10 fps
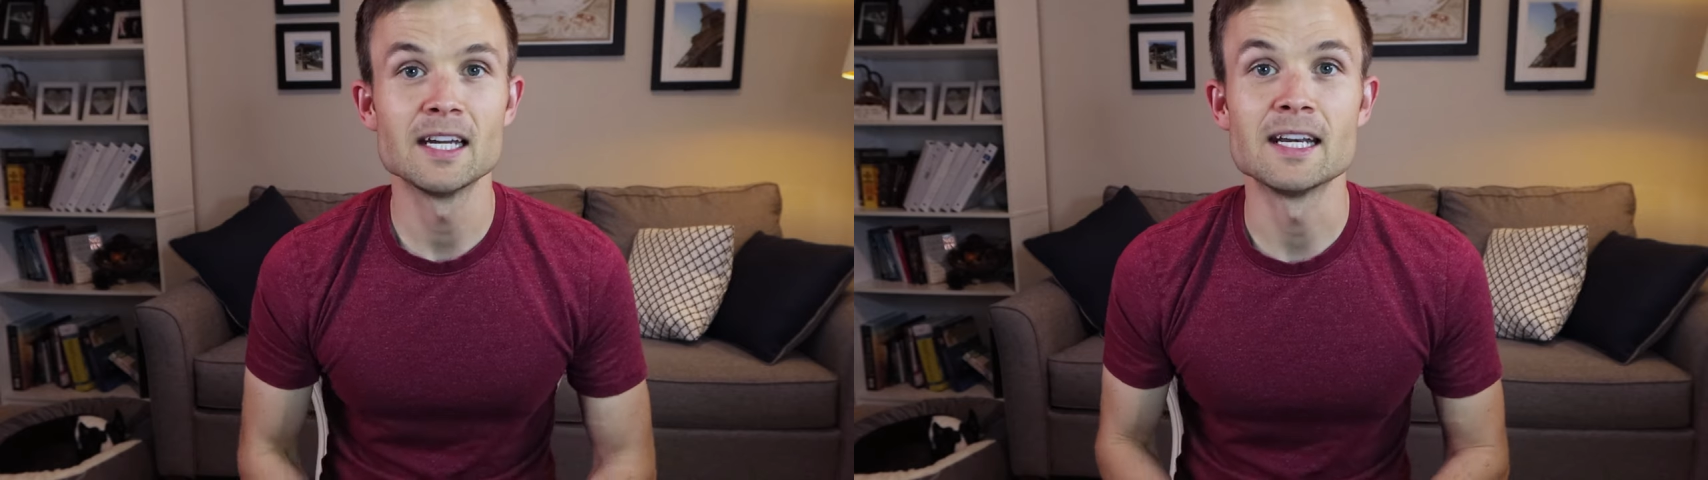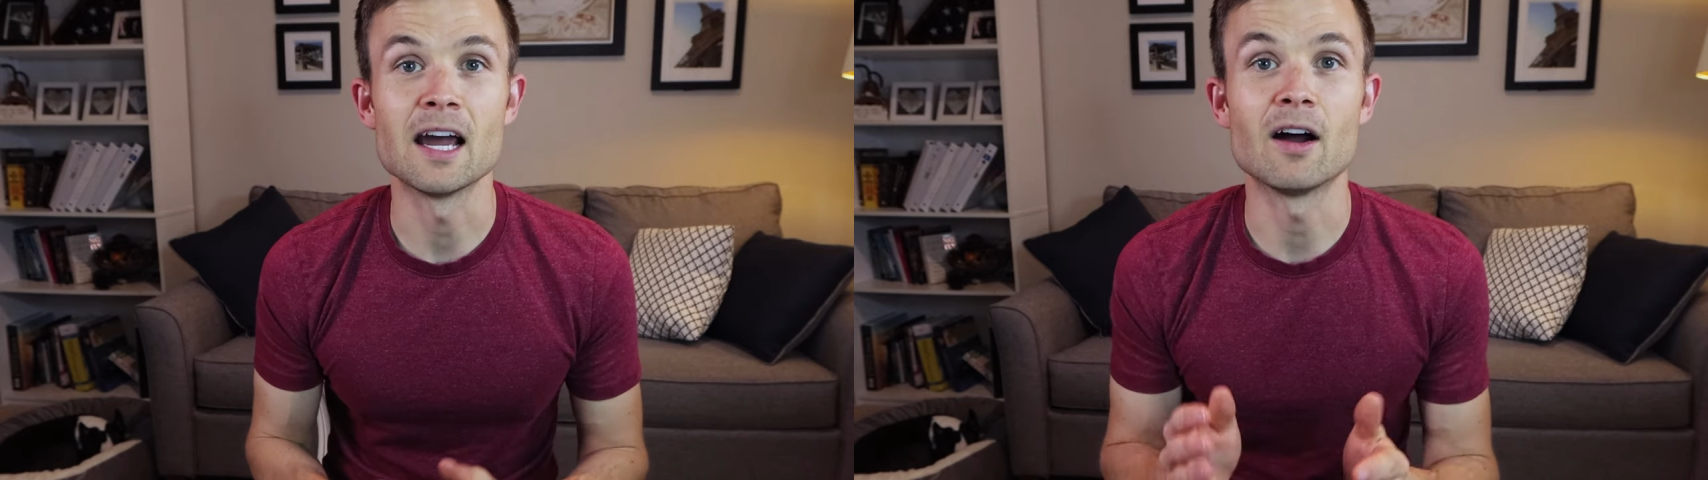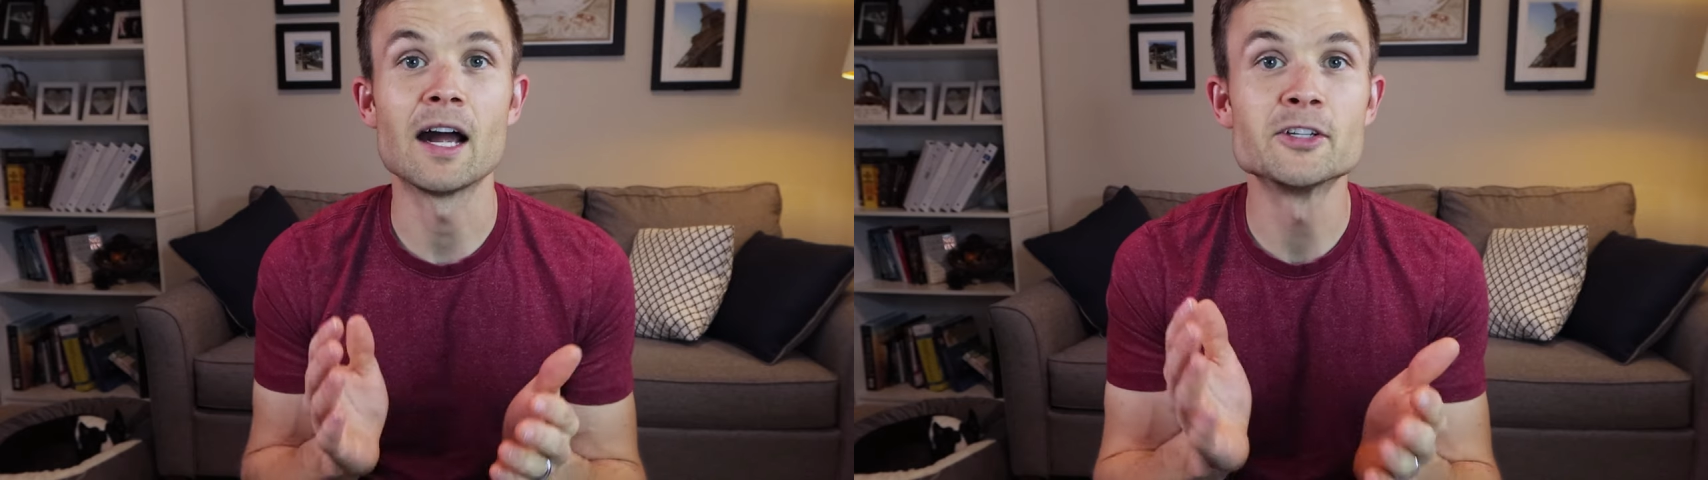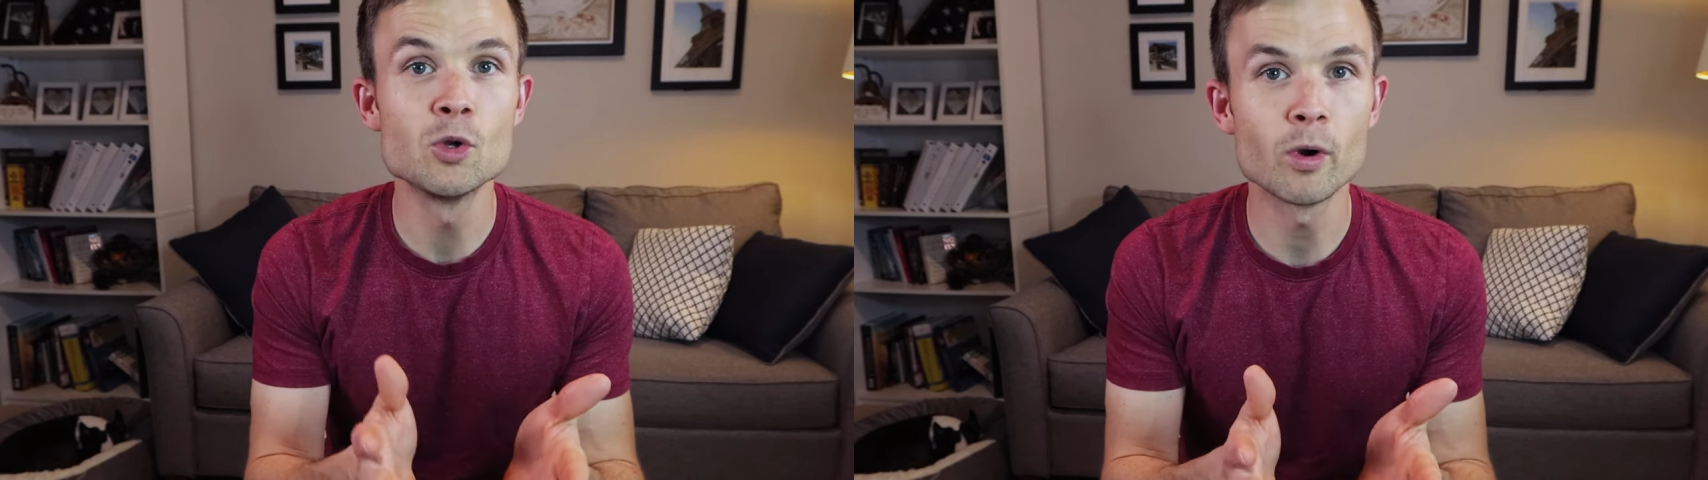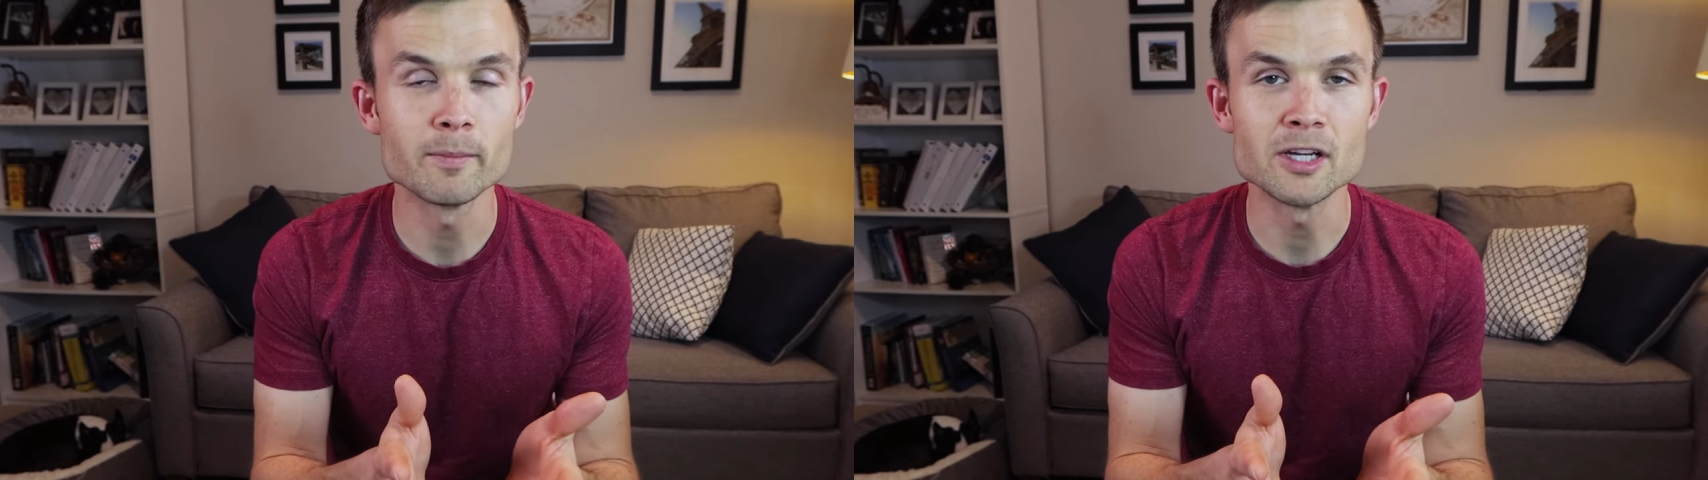Now, I
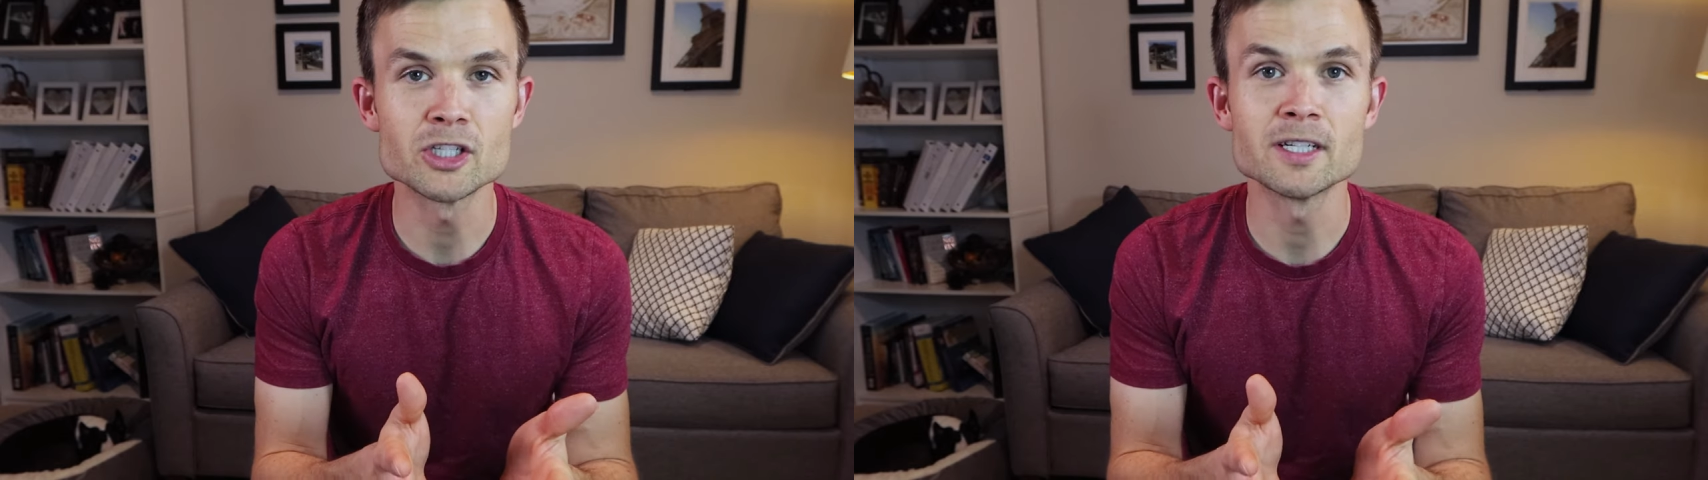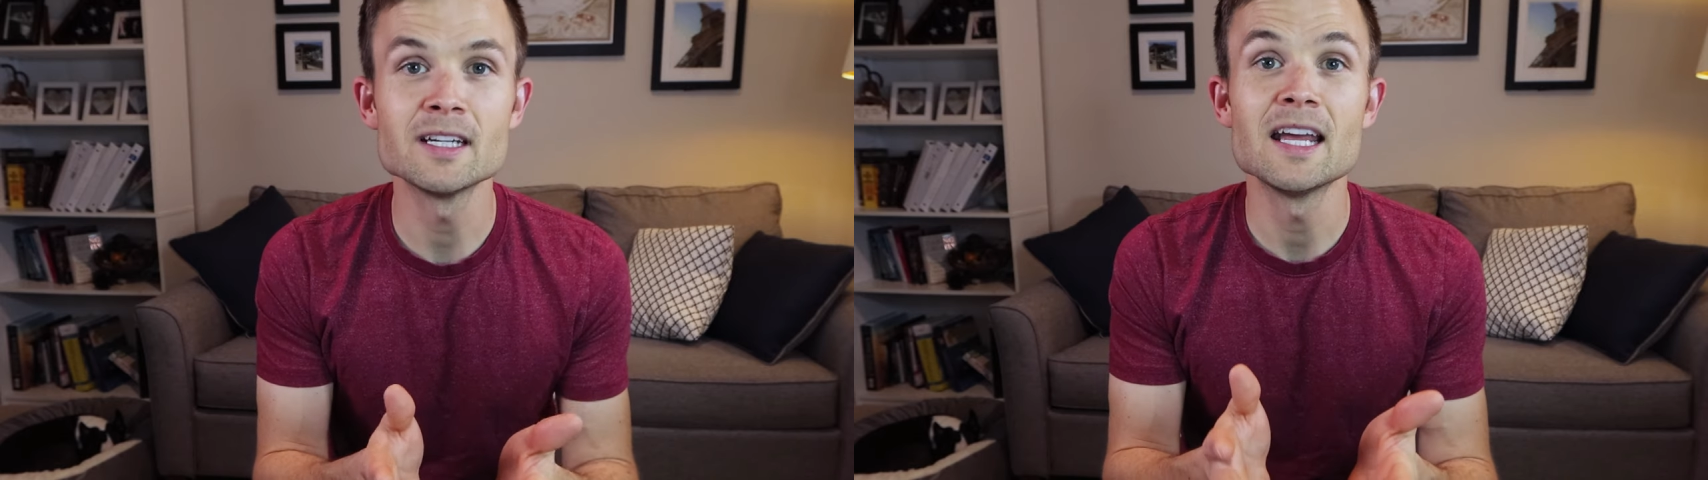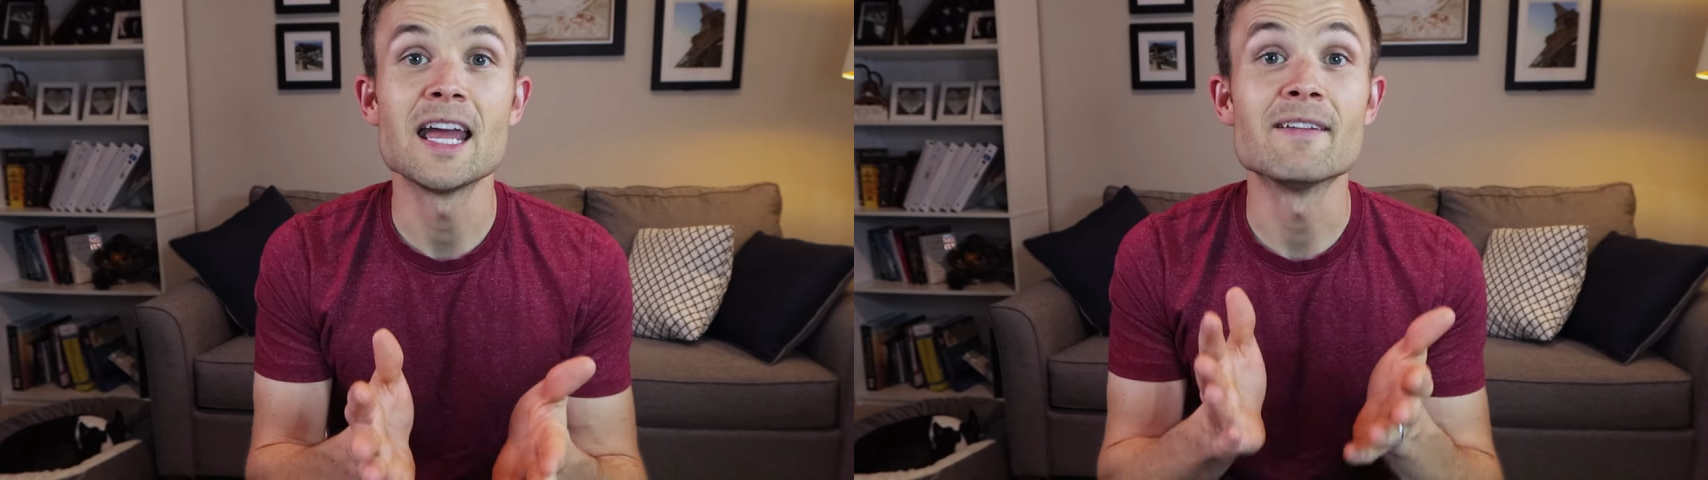do wanna mention,